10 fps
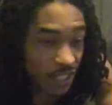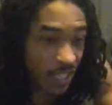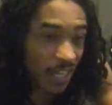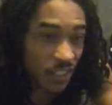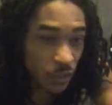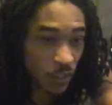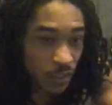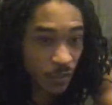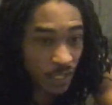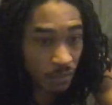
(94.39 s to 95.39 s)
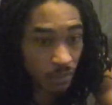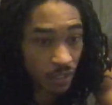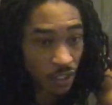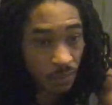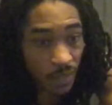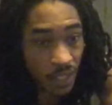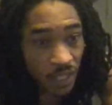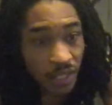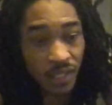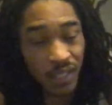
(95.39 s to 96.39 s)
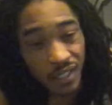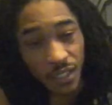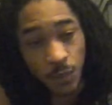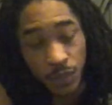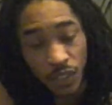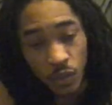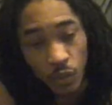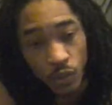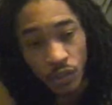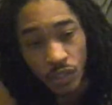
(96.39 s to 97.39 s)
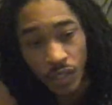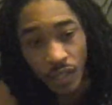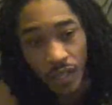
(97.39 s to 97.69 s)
locks onto an enemy nearby. It's pretty cool.